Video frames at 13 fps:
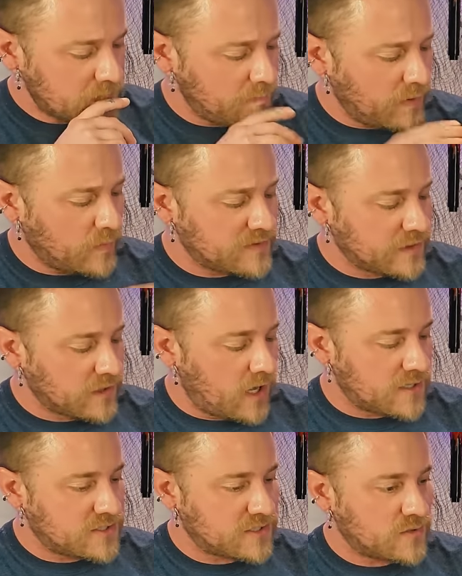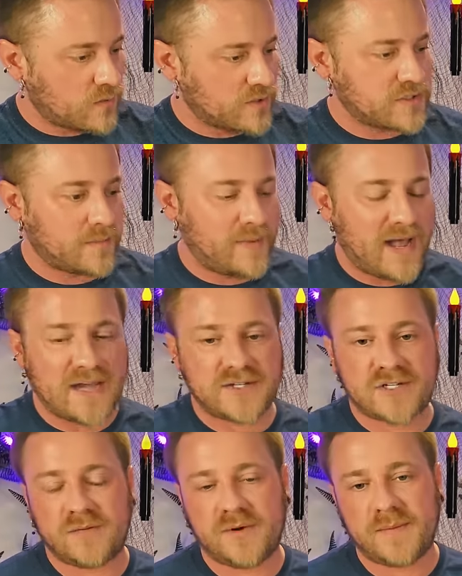But with the logic towards your
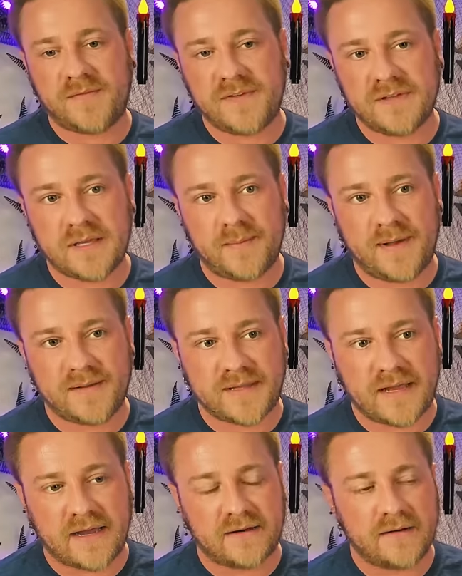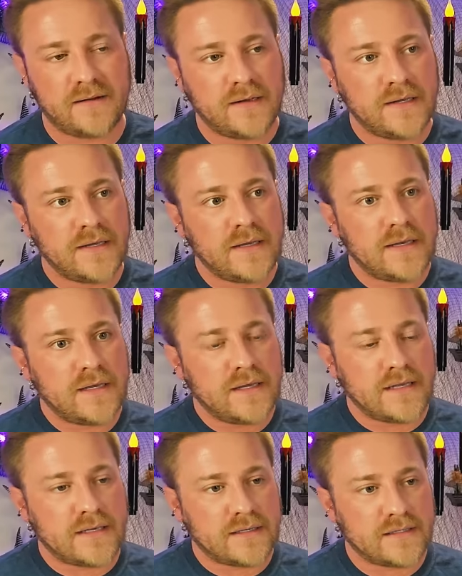passion, what I'm feeling about that
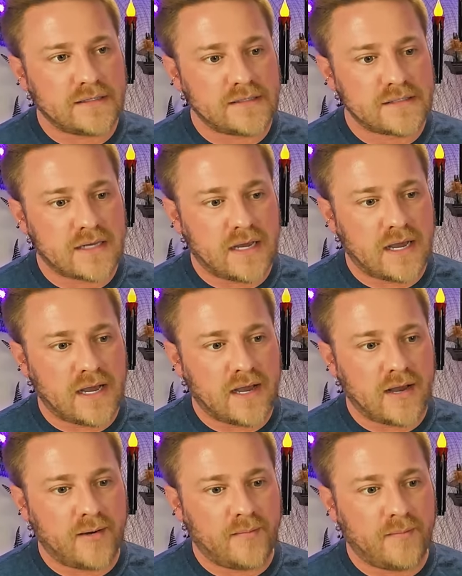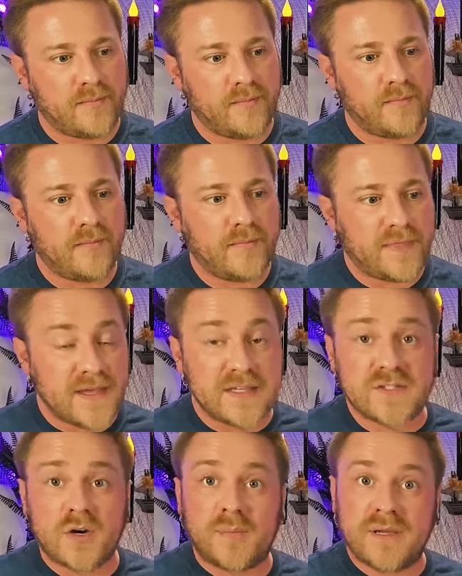is
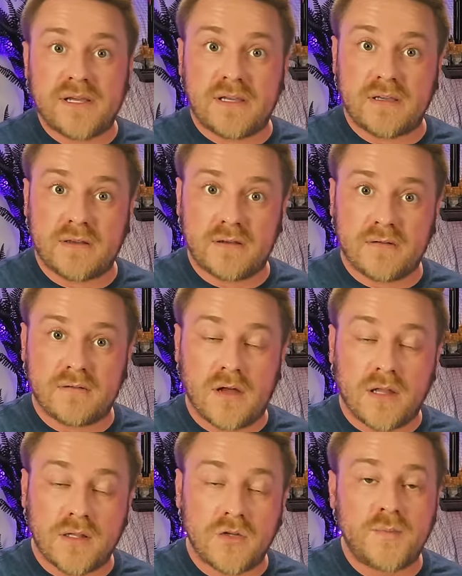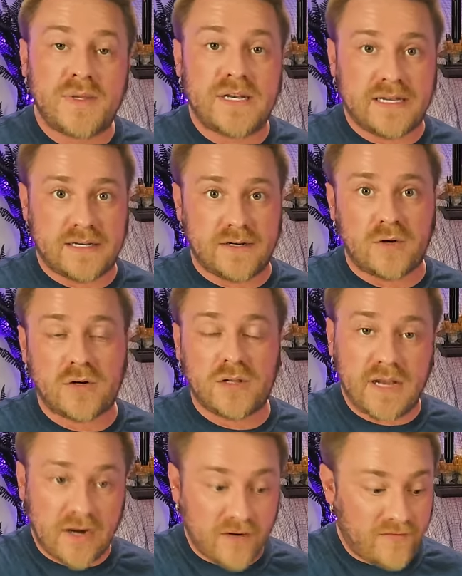things are being illuminated or
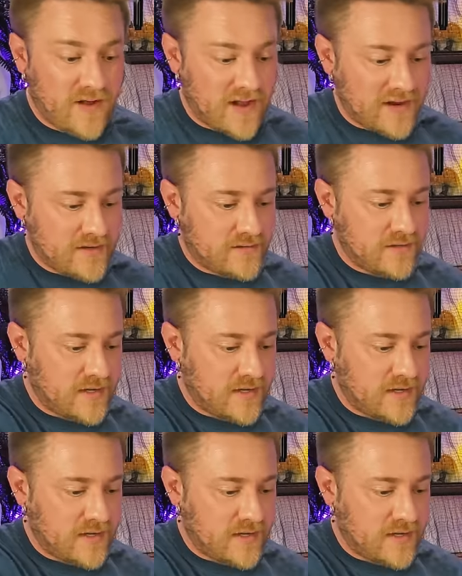clarified.